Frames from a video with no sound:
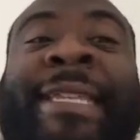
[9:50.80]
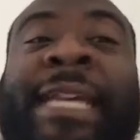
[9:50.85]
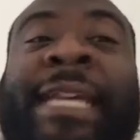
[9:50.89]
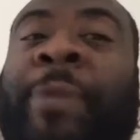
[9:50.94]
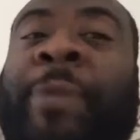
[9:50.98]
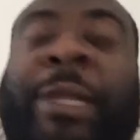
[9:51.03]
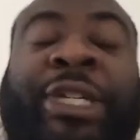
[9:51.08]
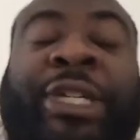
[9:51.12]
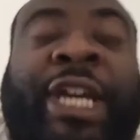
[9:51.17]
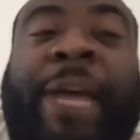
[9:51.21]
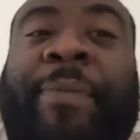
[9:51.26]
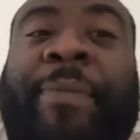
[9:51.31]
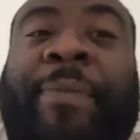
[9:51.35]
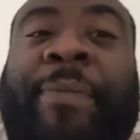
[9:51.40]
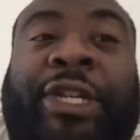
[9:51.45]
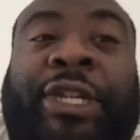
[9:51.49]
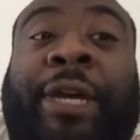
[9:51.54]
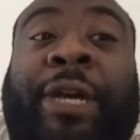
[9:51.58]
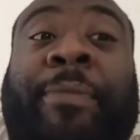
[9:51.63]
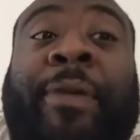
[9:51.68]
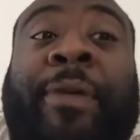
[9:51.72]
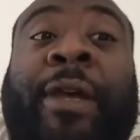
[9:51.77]
the
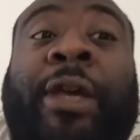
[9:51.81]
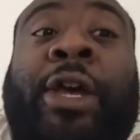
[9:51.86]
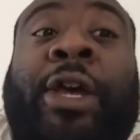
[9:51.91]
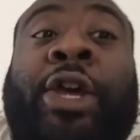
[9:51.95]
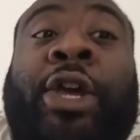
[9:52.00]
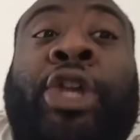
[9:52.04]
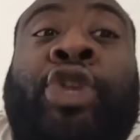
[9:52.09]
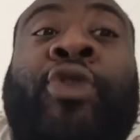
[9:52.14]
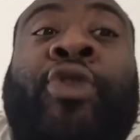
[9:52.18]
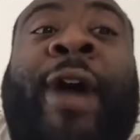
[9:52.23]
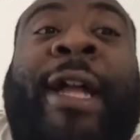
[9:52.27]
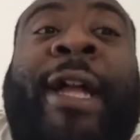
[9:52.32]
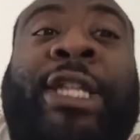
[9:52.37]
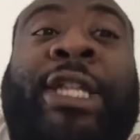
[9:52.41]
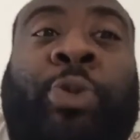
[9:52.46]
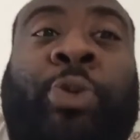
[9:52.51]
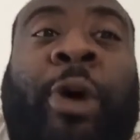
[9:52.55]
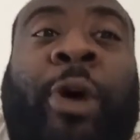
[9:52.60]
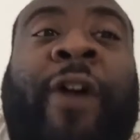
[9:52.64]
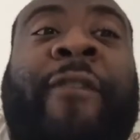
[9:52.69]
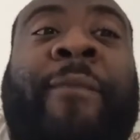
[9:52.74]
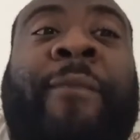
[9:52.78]
championship. You got
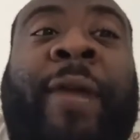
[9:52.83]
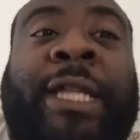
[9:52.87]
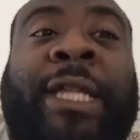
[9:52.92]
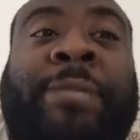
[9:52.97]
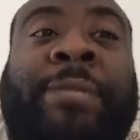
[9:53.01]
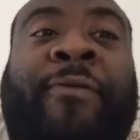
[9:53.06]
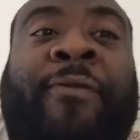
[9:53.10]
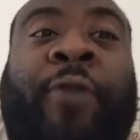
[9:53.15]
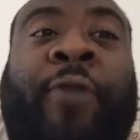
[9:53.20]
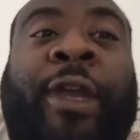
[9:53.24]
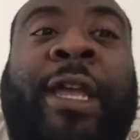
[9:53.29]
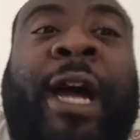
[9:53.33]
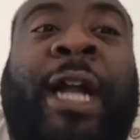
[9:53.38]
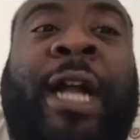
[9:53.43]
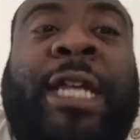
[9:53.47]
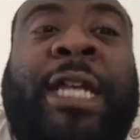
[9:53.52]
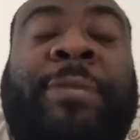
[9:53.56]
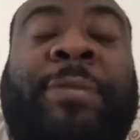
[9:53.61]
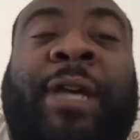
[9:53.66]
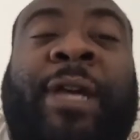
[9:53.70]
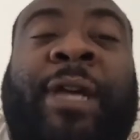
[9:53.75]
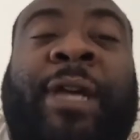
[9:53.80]
12 months before
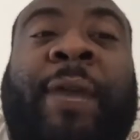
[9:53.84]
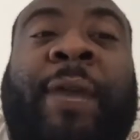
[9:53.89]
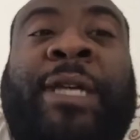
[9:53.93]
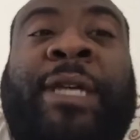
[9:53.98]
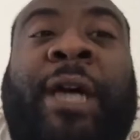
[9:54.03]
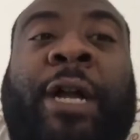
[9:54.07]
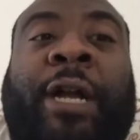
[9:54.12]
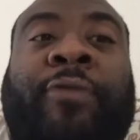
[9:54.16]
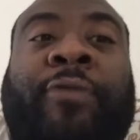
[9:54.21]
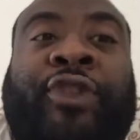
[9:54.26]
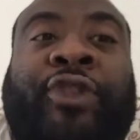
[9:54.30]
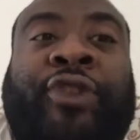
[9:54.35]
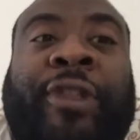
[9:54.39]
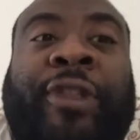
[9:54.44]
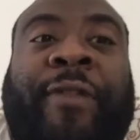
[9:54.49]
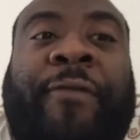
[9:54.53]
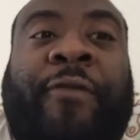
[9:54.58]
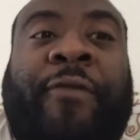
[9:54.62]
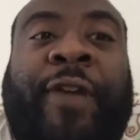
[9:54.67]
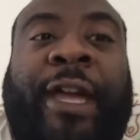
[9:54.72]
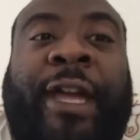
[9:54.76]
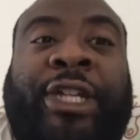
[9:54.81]
Giannis becomes an unrestricted
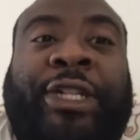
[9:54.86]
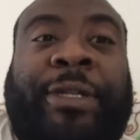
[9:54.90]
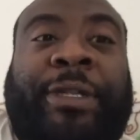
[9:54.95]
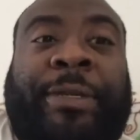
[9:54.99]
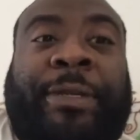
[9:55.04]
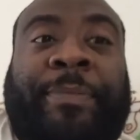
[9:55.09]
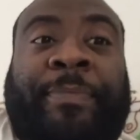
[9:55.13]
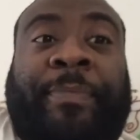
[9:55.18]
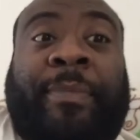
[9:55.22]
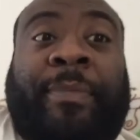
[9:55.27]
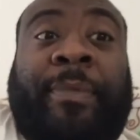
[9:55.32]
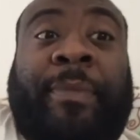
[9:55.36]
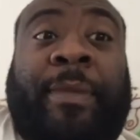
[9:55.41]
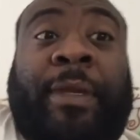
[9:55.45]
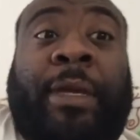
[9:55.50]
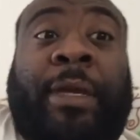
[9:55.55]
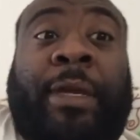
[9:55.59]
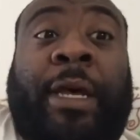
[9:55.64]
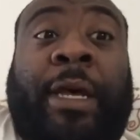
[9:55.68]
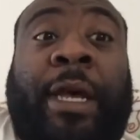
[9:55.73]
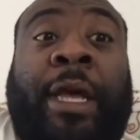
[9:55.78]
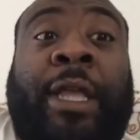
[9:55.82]
free agent.
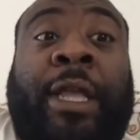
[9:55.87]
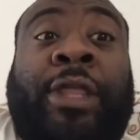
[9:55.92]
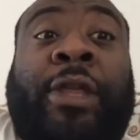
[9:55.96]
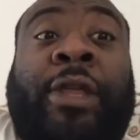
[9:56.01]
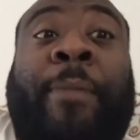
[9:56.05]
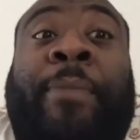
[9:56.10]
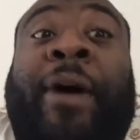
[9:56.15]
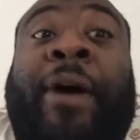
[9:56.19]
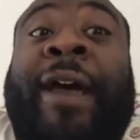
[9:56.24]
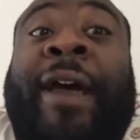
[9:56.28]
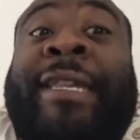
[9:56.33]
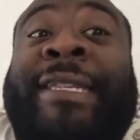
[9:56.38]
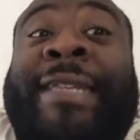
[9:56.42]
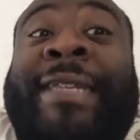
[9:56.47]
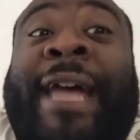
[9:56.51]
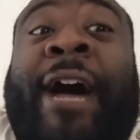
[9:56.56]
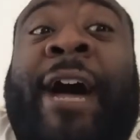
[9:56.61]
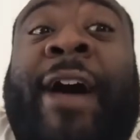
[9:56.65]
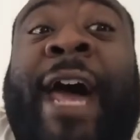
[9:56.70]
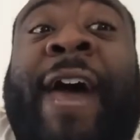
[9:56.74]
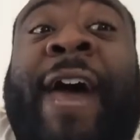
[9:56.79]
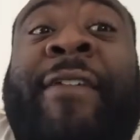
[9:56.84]
The Bucks
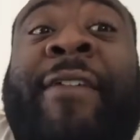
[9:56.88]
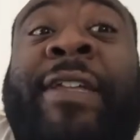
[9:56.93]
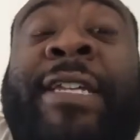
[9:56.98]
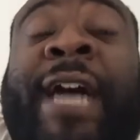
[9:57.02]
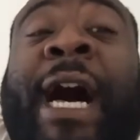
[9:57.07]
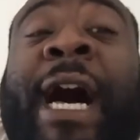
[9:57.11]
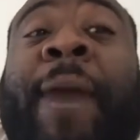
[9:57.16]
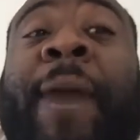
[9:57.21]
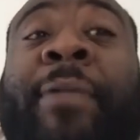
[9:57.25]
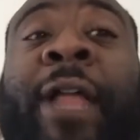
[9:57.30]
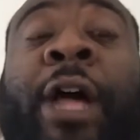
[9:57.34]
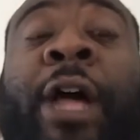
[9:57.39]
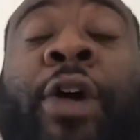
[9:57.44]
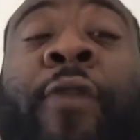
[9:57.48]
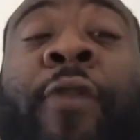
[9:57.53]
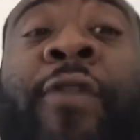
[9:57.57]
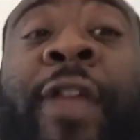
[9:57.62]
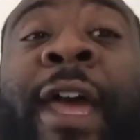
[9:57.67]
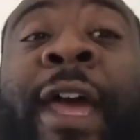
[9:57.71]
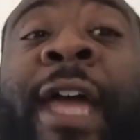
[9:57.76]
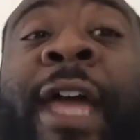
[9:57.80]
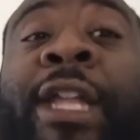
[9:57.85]
now have a time clock over
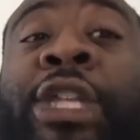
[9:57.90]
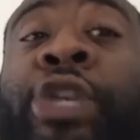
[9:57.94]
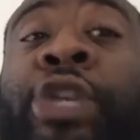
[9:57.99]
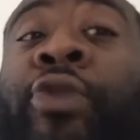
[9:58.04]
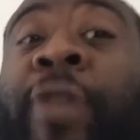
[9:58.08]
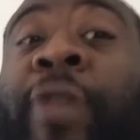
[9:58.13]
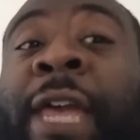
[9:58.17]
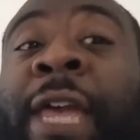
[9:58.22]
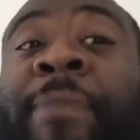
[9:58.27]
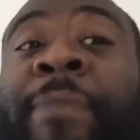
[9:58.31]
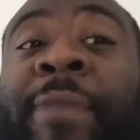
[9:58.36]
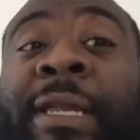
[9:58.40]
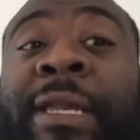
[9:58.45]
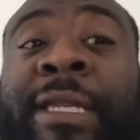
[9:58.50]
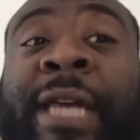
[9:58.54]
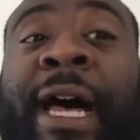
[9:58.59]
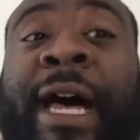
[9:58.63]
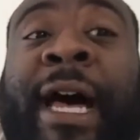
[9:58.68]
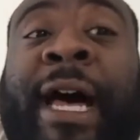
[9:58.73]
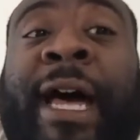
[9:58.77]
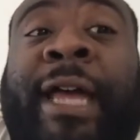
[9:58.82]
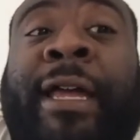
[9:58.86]
their head. Do you keep this
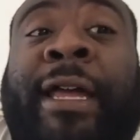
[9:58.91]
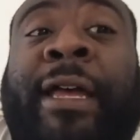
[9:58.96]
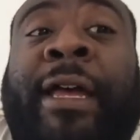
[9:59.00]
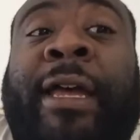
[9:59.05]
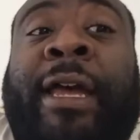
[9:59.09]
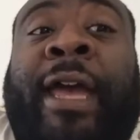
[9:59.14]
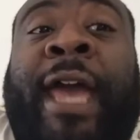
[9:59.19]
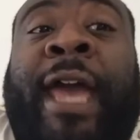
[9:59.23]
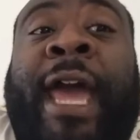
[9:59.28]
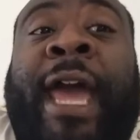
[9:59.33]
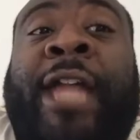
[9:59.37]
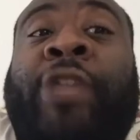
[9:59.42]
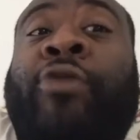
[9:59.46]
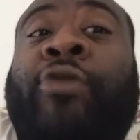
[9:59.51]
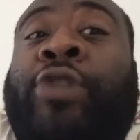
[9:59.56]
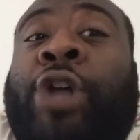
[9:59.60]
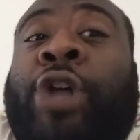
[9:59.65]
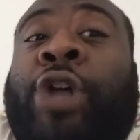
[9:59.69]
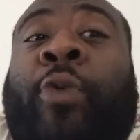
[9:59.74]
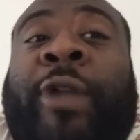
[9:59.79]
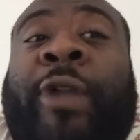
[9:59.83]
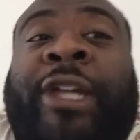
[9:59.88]
guy and you
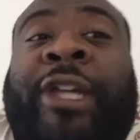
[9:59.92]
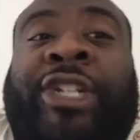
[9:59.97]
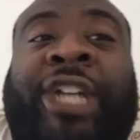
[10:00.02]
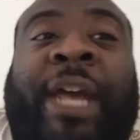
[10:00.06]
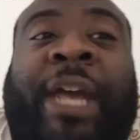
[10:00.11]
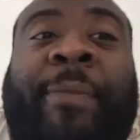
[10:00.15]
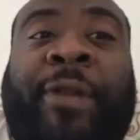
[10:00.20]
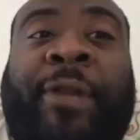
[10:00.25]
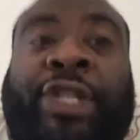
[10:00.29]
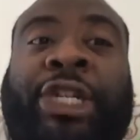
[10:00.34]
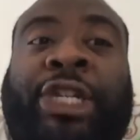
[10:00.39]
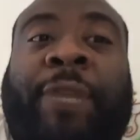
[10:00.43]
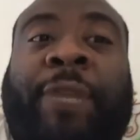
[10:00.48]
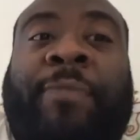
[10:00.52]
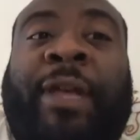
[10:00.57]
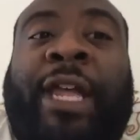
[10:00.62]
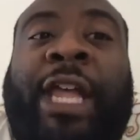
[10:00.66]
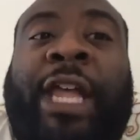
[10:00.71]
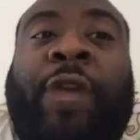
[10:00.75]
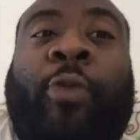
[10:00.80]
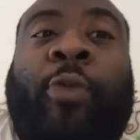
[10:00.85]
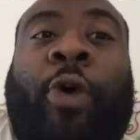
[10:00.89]
don't win a championship, and
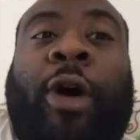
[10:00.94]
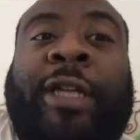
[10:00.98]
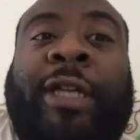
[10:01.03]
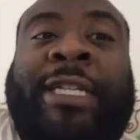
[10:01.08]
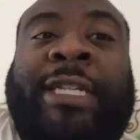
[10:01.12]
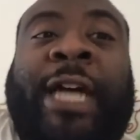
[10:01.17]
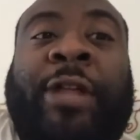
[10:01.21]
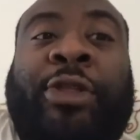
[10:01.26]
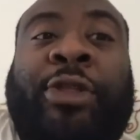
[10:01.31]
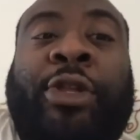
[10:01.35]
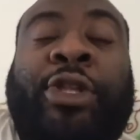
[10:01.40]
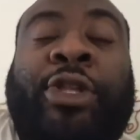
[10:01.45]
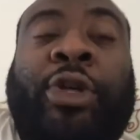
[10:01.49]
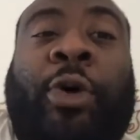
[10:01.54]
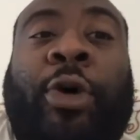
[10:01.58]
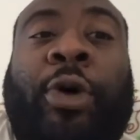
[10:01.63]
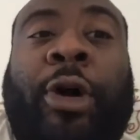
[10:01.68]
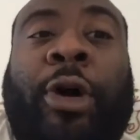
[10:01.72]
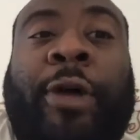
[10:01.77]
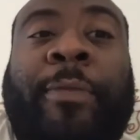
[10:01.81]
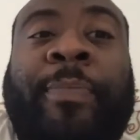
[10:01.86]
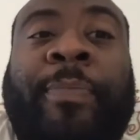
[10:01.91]
he walks out the
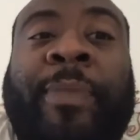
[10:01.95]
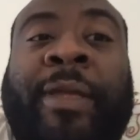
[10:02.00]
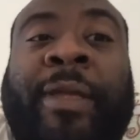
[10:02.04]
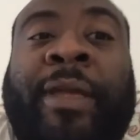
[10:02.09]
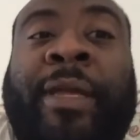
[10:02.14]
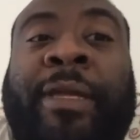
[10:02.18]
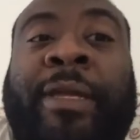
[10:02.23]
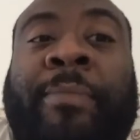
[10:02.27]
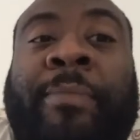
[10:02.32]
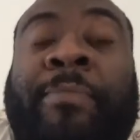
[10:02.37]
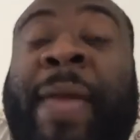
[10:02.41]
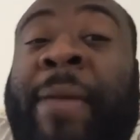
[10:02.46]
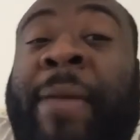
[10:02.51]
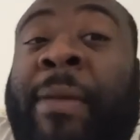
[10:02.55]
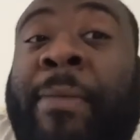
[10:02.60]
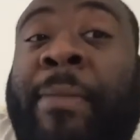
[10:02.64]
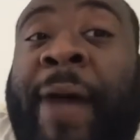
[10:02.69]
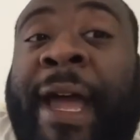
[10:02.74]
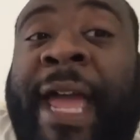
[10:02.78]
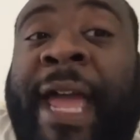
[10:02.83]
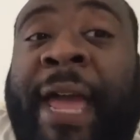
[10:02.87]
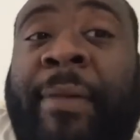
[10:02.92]
door, maybe
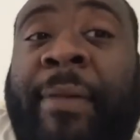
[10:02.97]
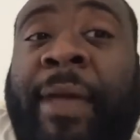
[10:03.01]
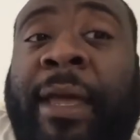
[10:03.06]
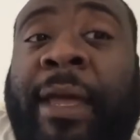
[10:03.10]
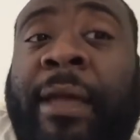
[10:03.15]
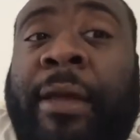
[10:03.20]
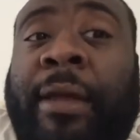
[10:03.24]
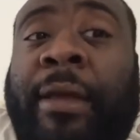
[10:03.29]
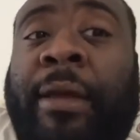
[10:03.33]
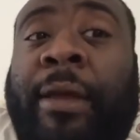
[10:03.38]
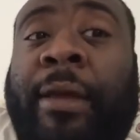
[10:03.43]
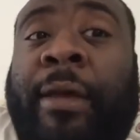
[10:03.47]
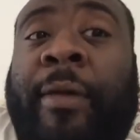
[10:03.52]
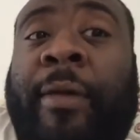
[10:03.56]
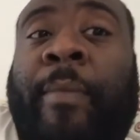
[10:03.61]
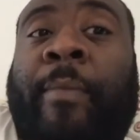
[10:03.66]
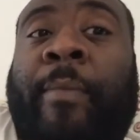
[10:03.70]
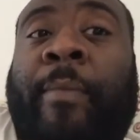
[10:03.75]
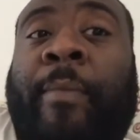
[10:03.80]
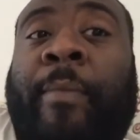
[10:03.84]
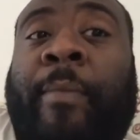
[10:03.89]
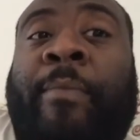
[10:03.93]
Miami,
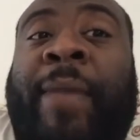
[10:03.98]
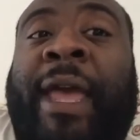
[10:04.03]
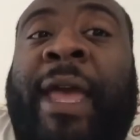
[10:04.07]
maybe